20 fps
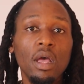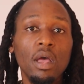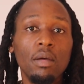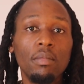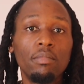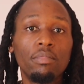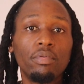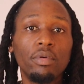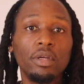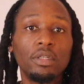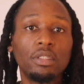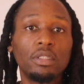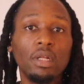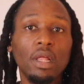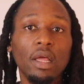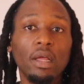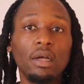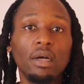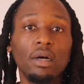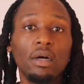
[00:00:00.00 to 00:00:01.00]
embraced
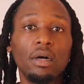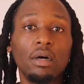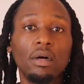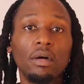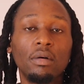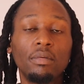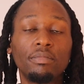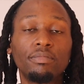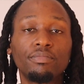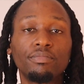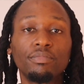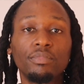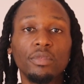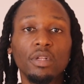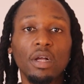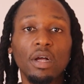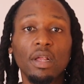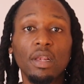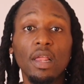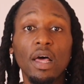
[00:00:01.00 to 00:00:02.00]
like a
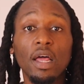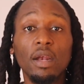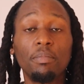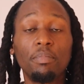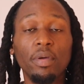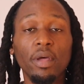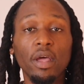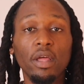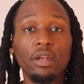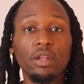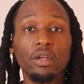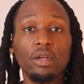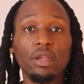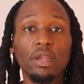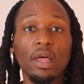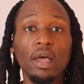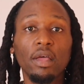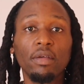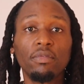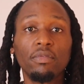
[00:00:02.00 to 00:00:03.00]
lot of pain in your
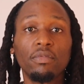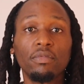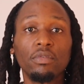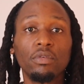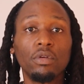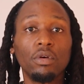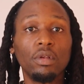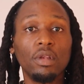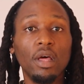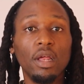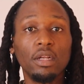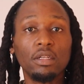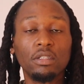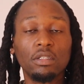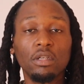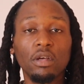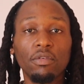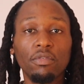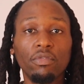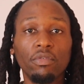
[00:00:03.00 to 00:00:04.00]
life, you know, a lot of
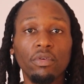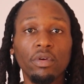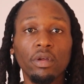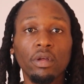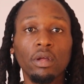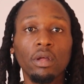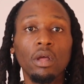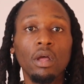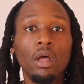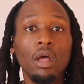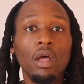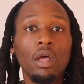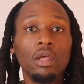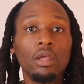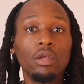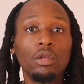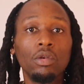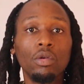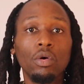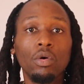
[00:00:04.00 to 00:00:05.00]
suffering.
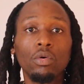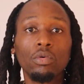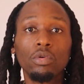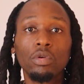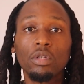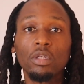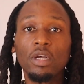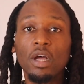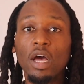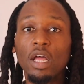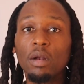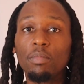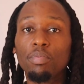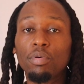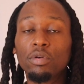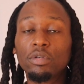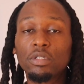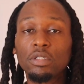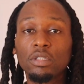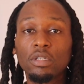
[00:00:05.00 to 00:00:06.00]
You know, you're the kind of
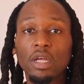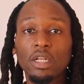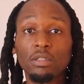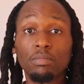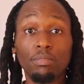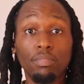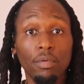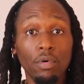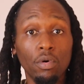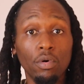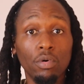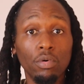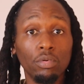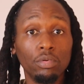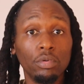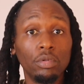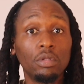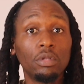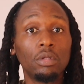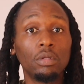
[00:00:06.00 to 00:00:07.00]
person that's
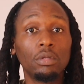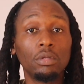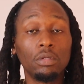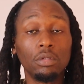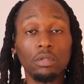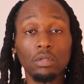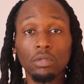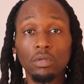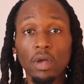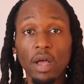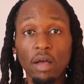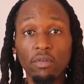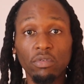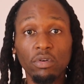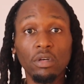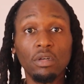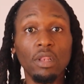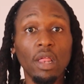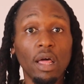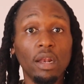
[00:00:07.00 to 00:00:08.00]
bold. You have
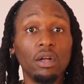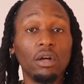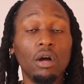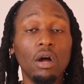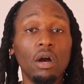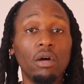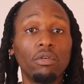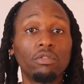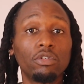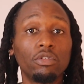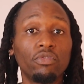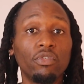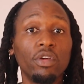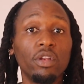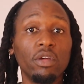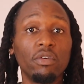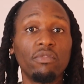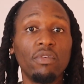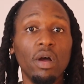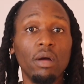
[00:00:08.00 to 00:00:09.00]
a lot of courage
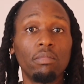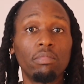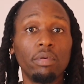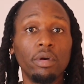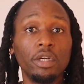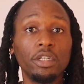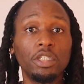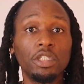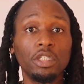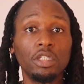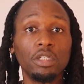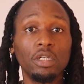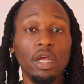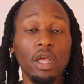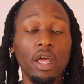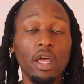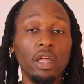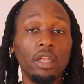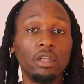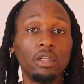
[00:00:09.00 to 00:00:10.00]
within your vibration,
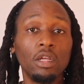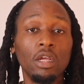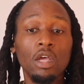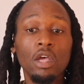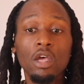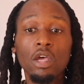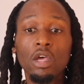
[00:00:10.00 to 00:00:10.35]
and